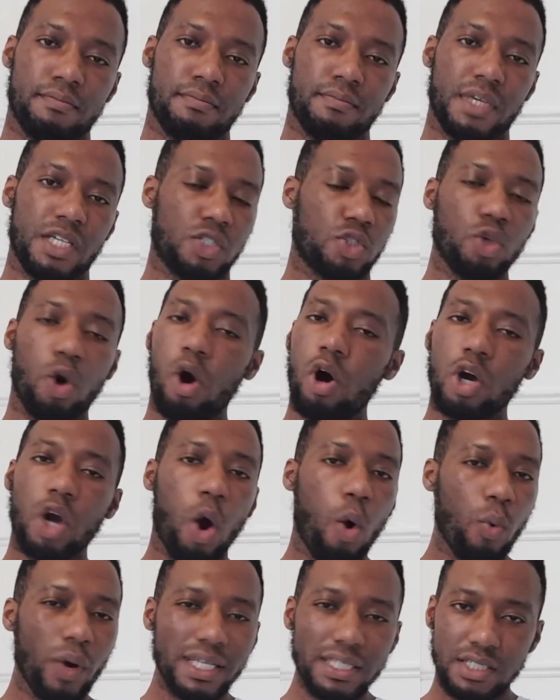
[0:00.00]
It's not a
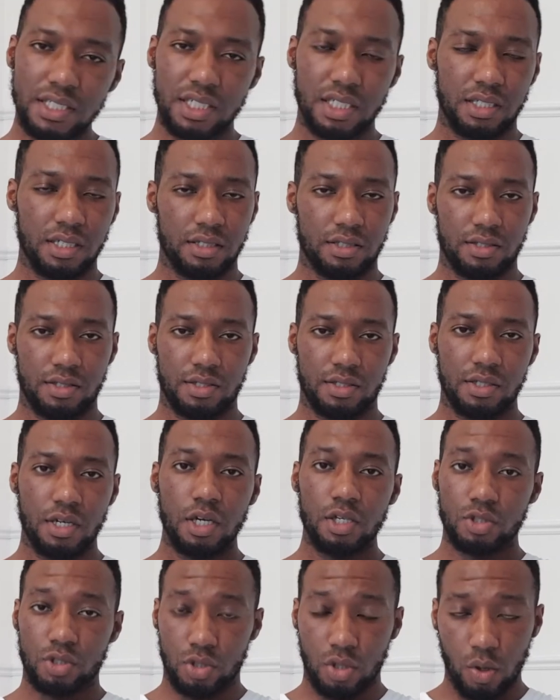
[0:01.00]
coincidence.
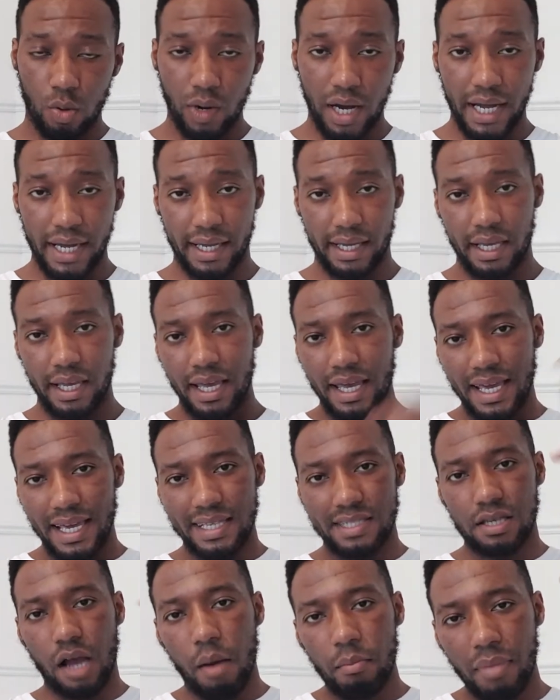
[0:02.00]
Do you know why?
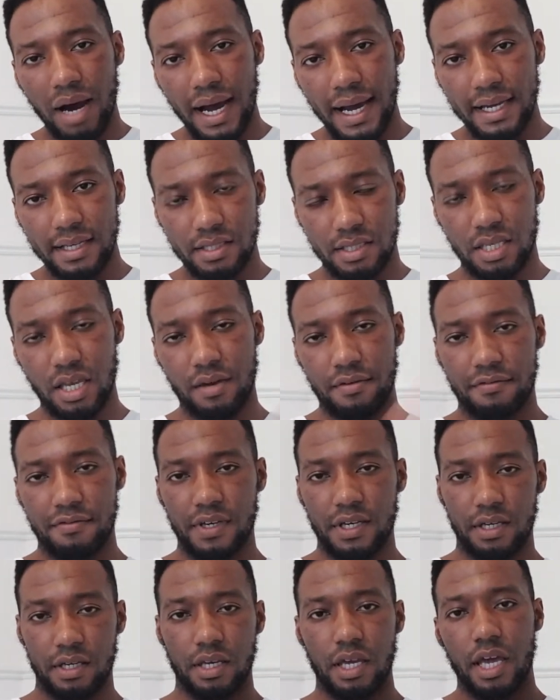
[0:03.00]
It's a mindset
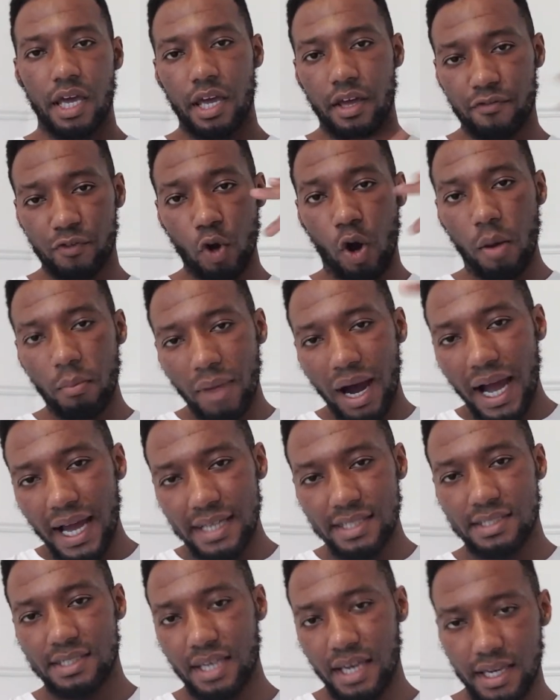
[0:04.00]
thing. If your
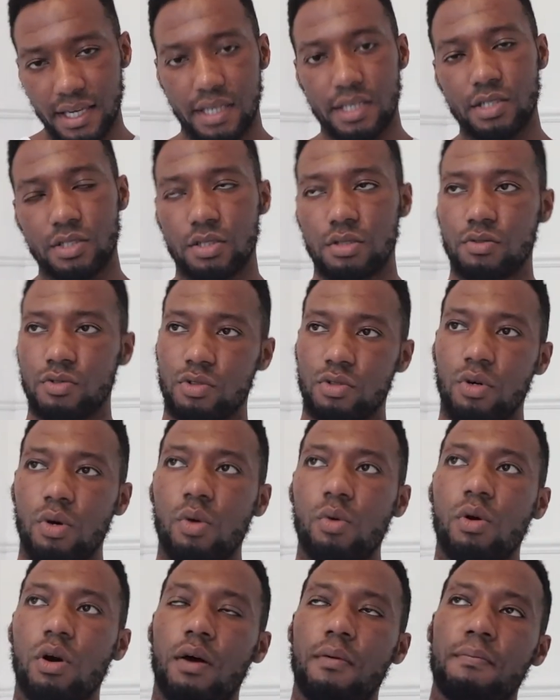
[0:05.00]
mindset is, do you know
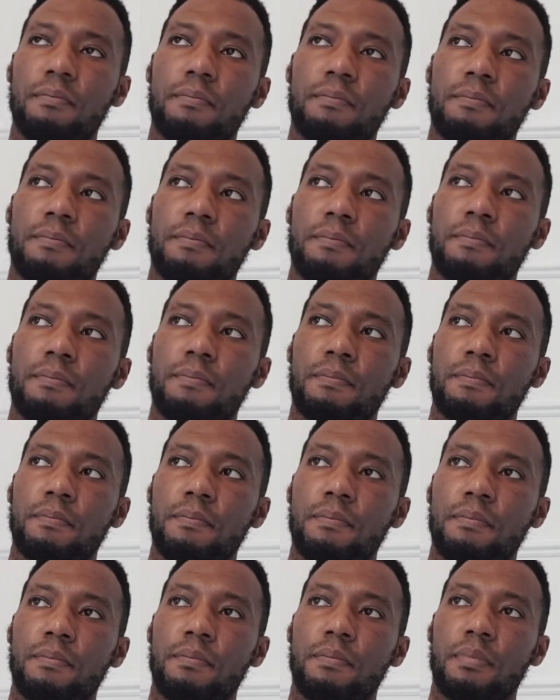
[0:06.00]
what?
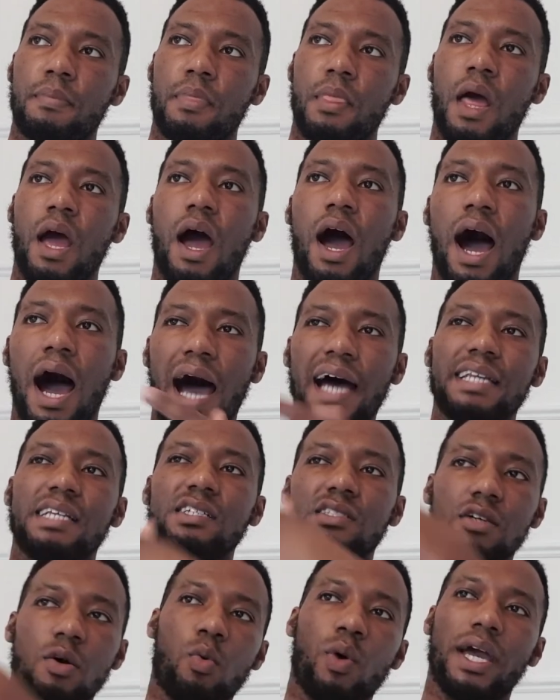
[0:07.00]
I
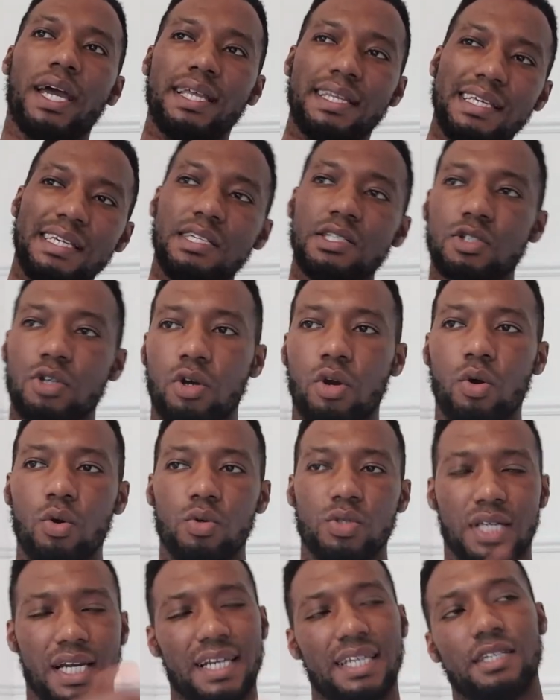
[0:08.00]
need to wear these
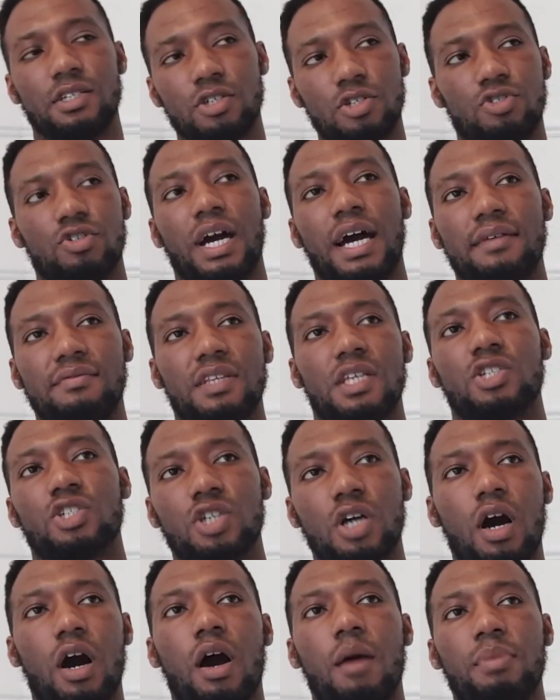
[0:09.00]
clothes and I need to drive this
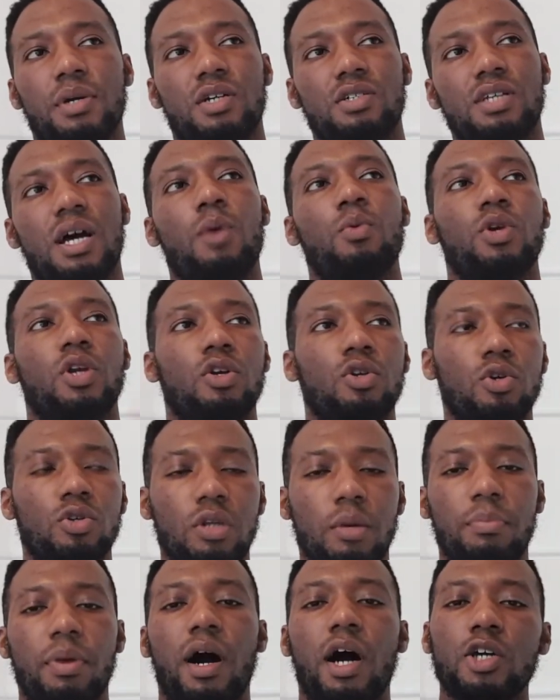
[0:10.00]
car because I want to look the
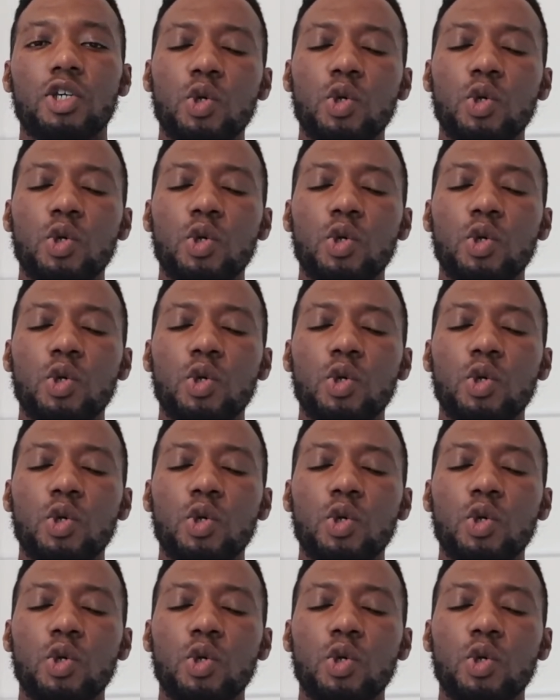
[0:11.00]
part.